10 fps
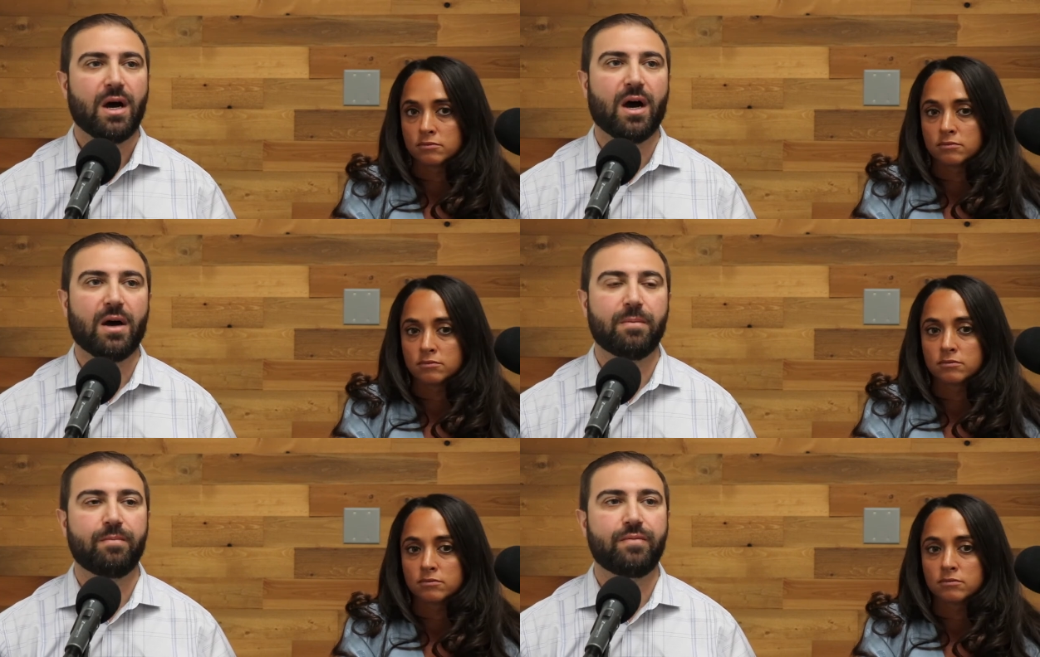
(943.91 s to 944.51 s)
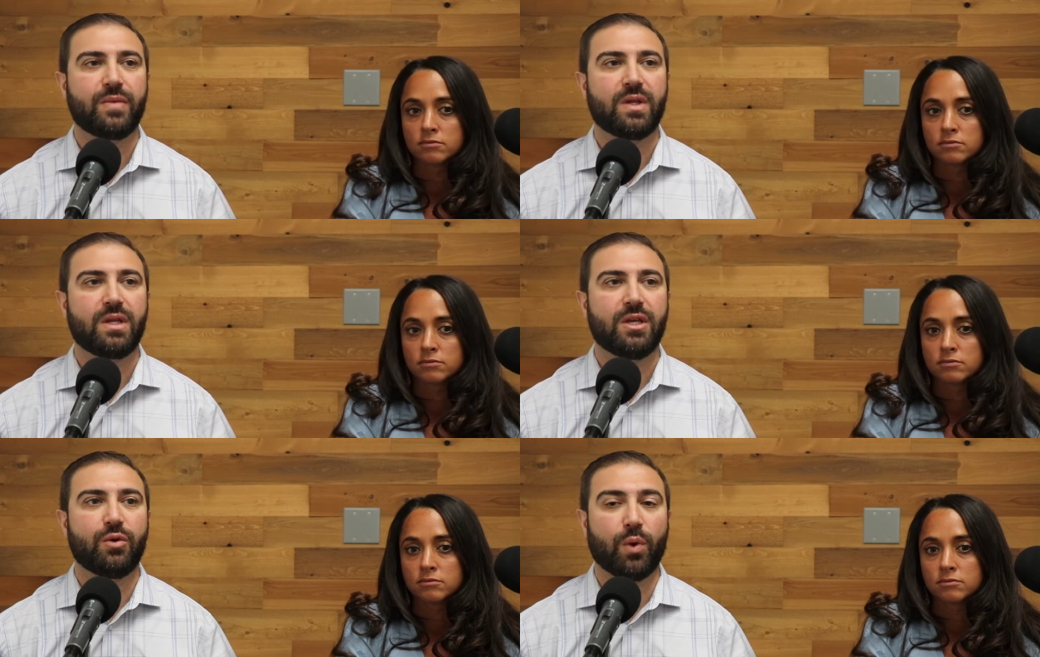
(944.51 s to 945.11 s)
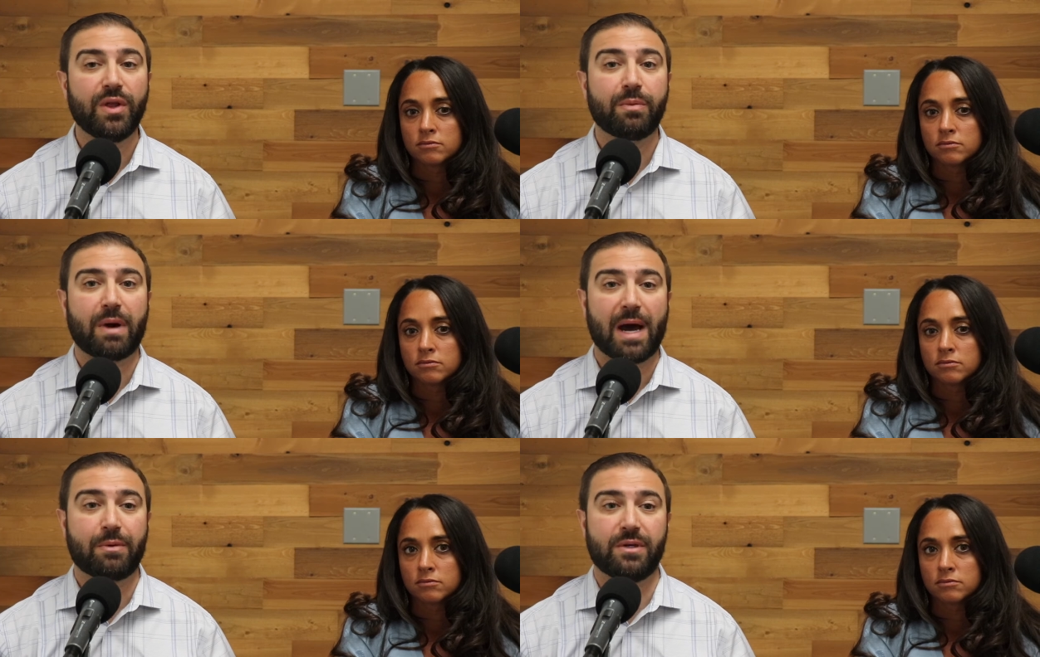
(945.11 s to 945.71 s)
Speaker 1: Um, with
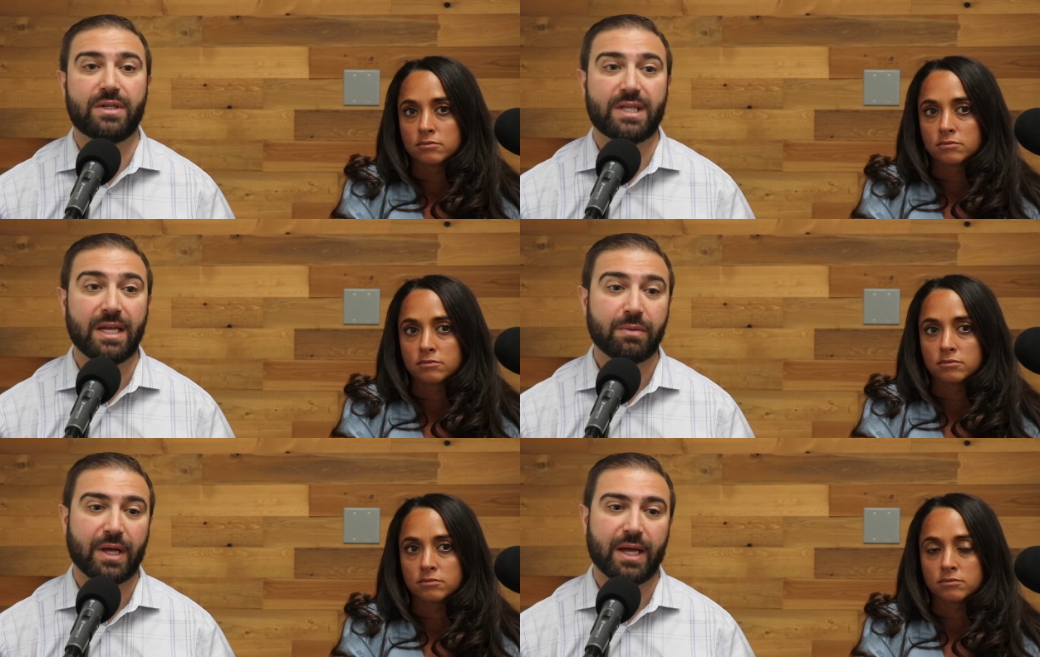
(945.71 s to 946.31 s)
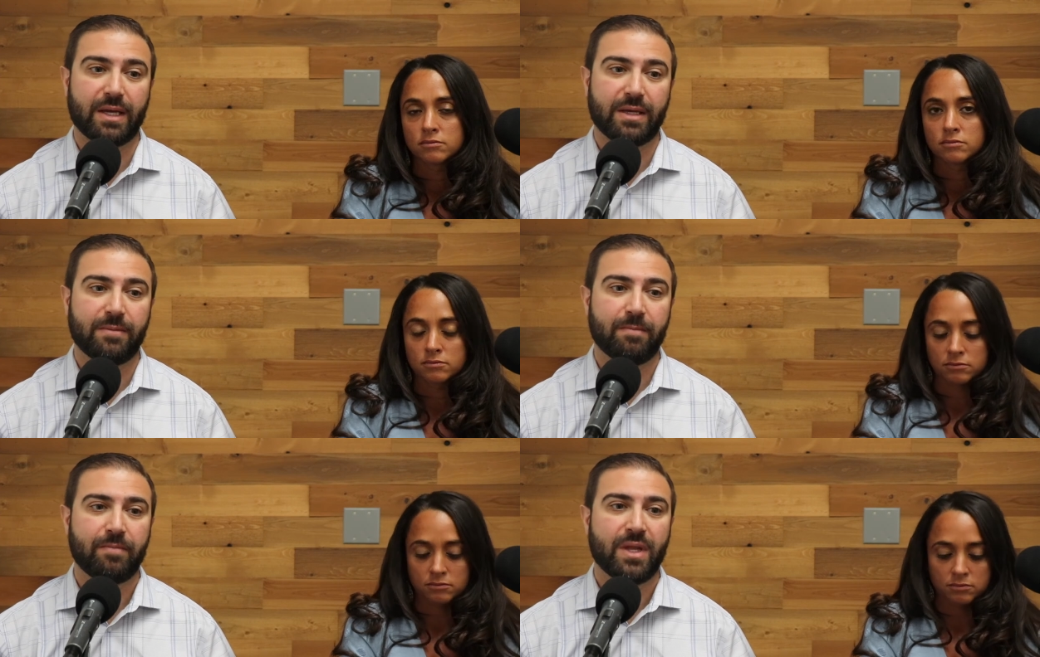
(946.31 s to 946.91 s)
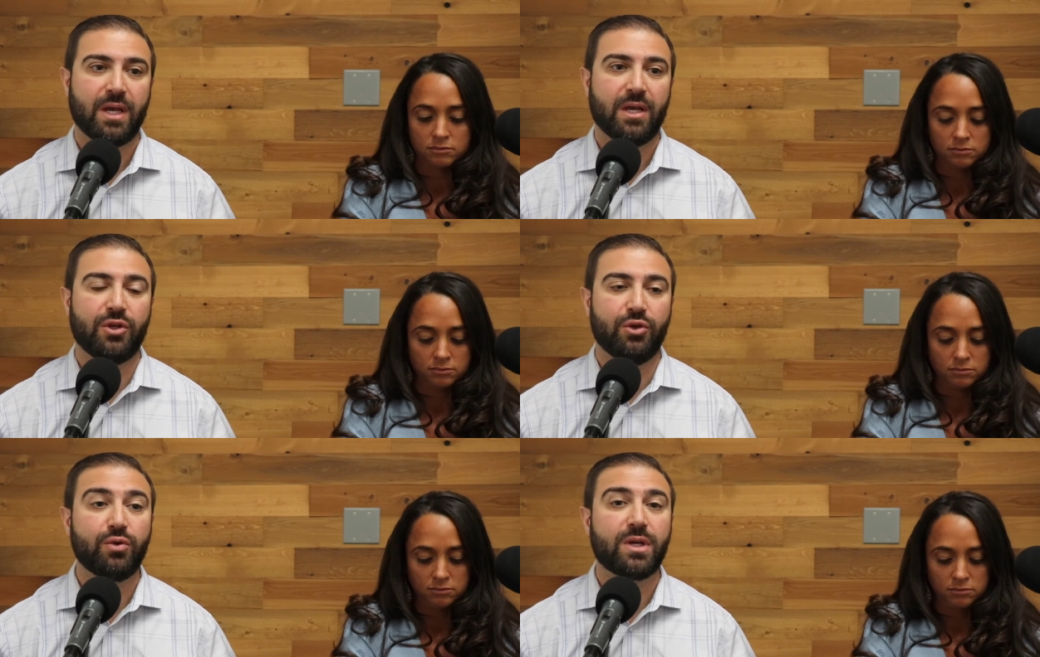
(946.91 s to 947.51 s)
proper estate planning,
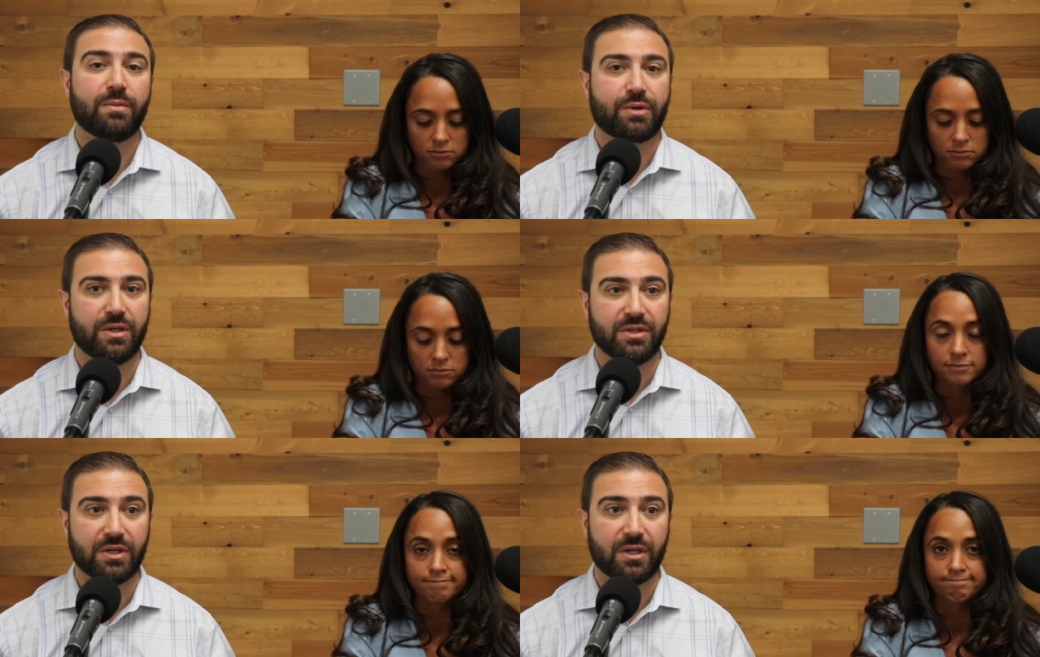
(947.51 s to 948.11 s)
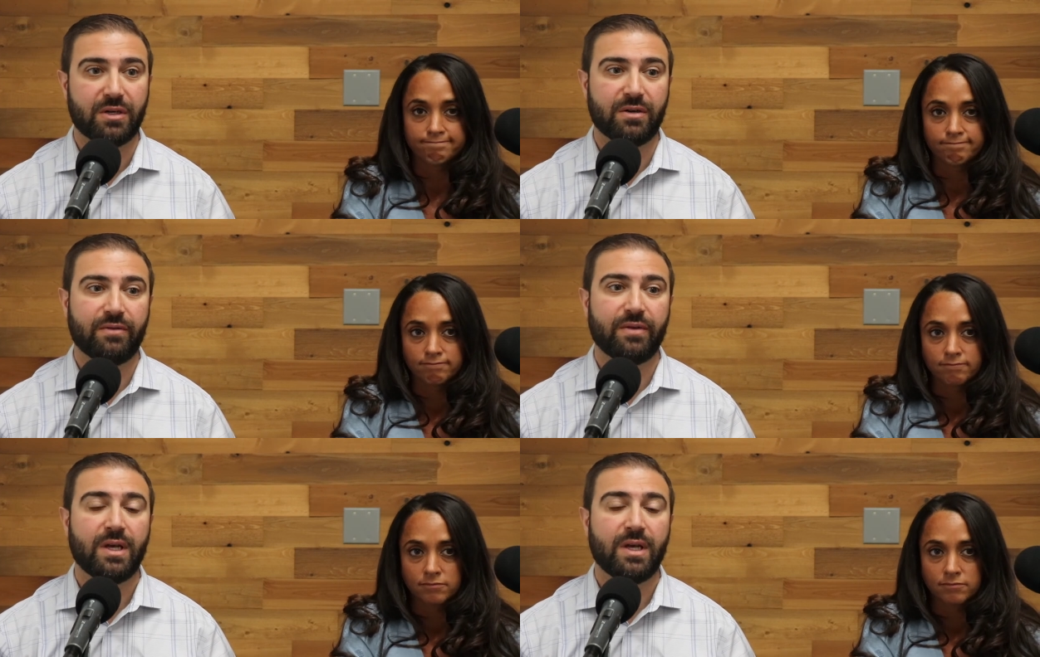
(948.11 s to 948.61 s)
you can preserve